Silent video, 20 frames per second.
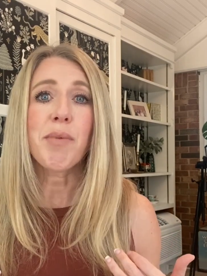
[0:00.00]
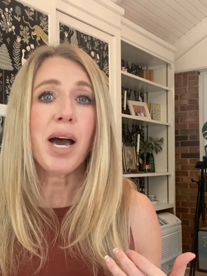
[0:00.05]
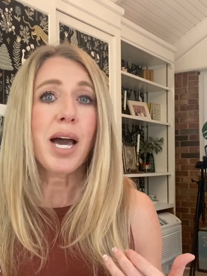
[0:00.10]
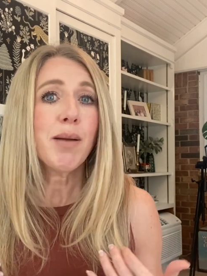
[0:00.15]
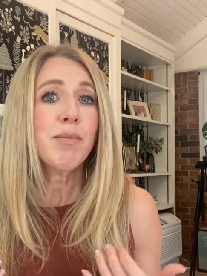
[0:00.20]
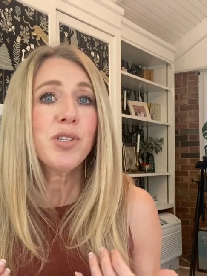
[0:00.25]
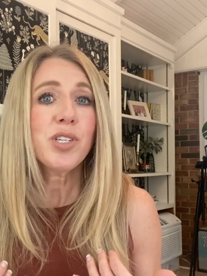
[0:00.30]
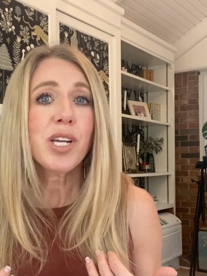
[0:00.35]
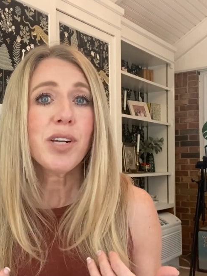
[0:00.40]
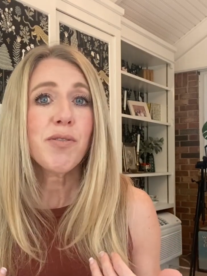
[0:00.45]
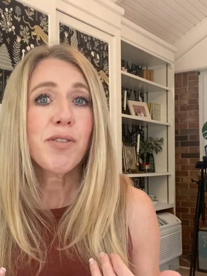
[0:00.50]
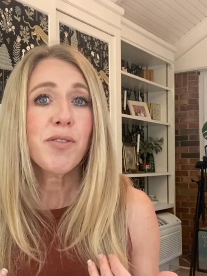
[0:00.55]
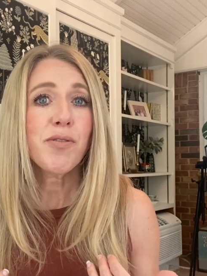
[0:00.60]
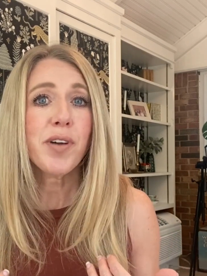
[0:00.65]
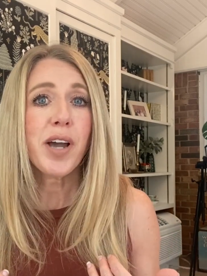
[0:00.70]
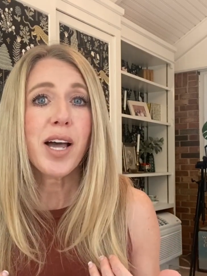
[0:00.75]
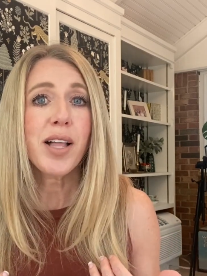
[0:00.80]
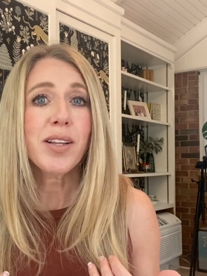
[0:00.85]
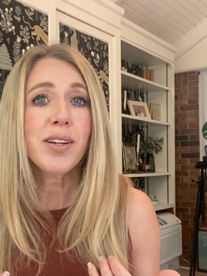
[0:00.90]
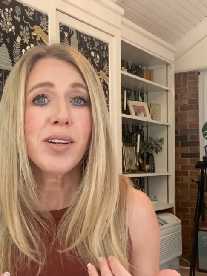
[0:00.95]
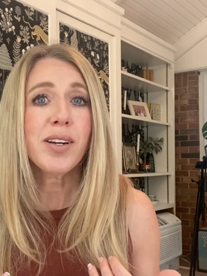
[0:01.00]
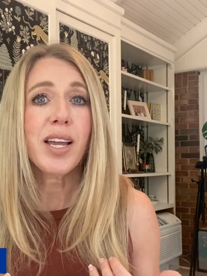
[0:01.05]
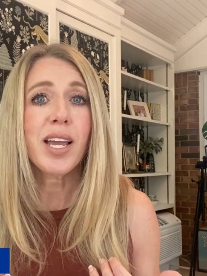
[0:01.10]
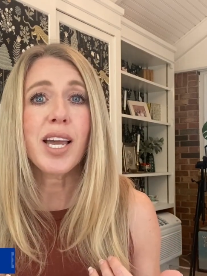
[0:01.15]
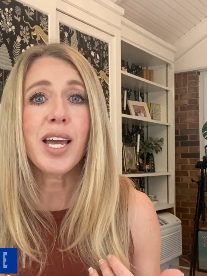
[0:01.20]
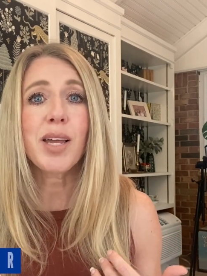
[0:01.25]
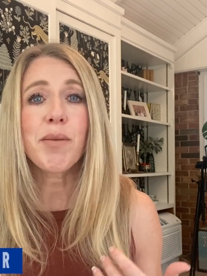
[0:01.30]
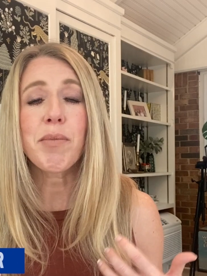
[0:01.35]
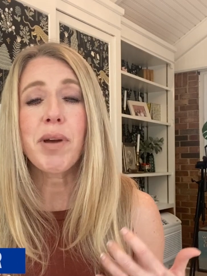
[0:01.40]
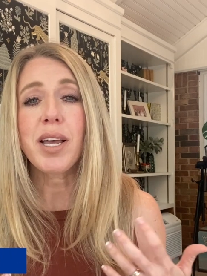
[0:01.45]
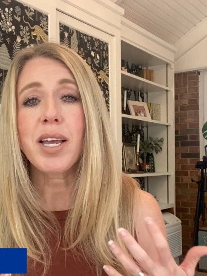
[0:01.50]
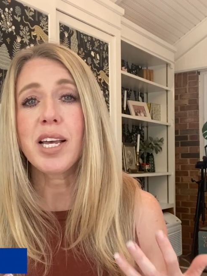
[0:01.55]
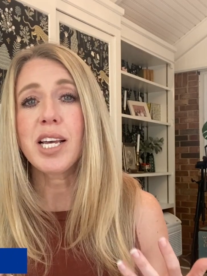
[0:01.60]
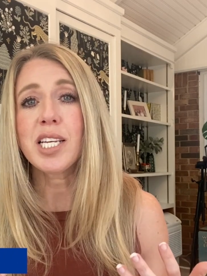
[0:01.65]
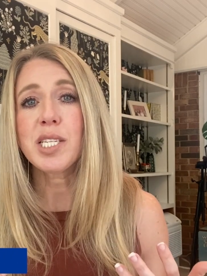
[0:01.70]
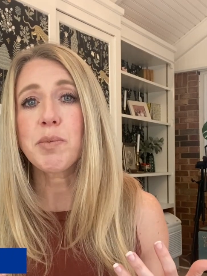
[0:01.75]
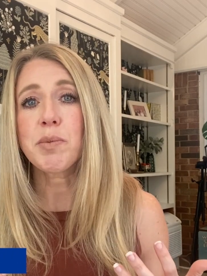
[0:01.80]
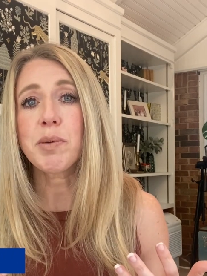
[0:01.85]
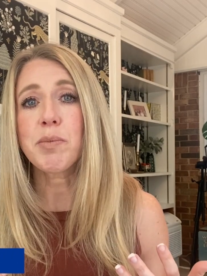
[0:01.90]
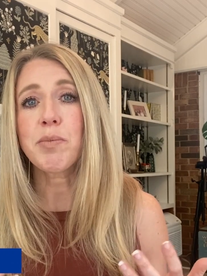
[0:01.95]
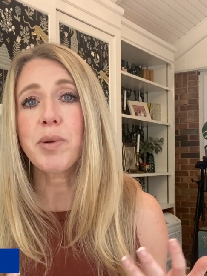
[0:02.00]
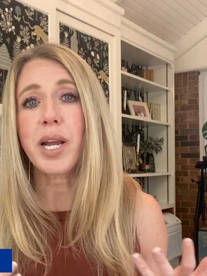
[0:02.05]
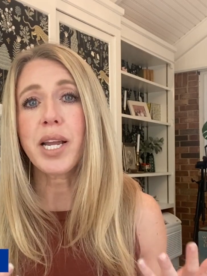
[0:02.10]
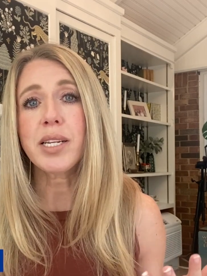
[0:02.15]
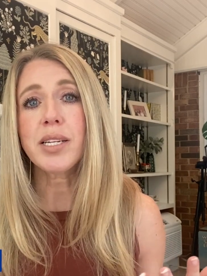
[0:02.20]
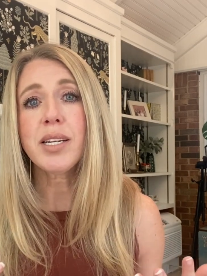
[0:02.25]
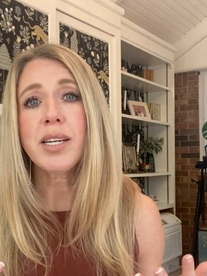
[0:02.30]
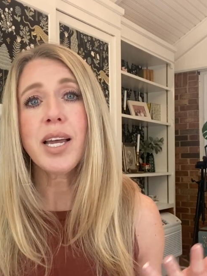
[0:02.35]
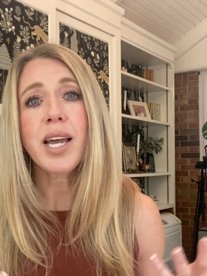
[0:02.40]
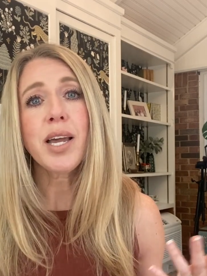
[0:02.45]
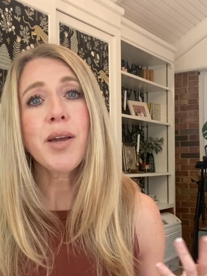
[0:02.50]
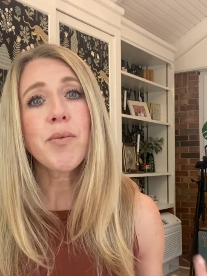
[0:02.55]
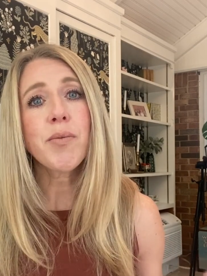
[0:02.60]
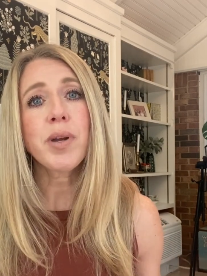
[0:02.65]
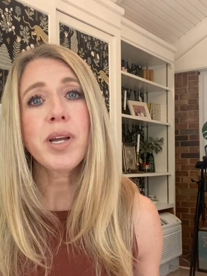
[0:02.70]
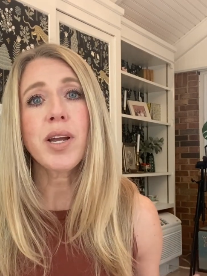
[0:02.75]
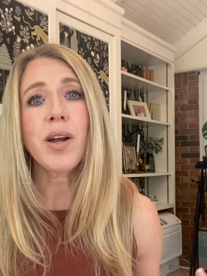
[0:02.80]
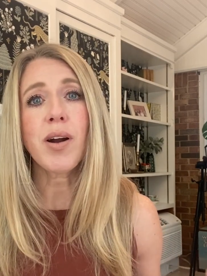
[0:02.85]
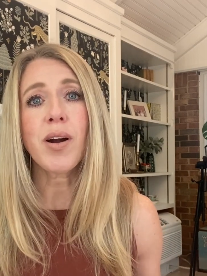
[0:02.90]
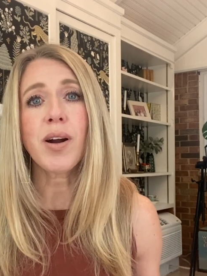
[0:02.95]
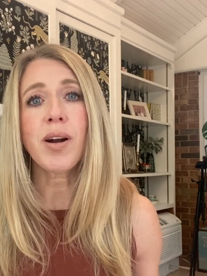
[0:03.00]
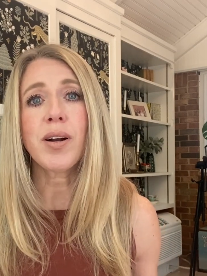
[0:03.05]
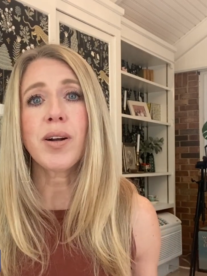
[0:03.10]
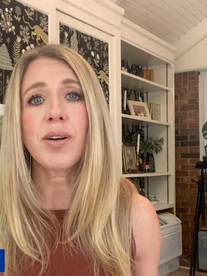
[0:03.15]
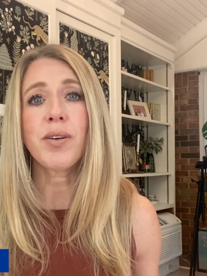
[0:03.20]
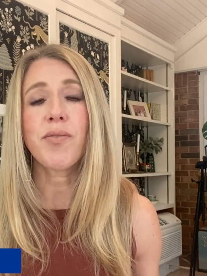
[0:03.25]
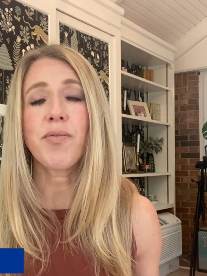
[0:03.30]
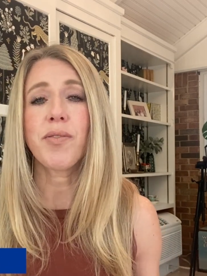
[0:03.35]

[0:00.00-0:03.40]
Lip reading: I'm Jennifer Fowler and my husband Brandon and I, we are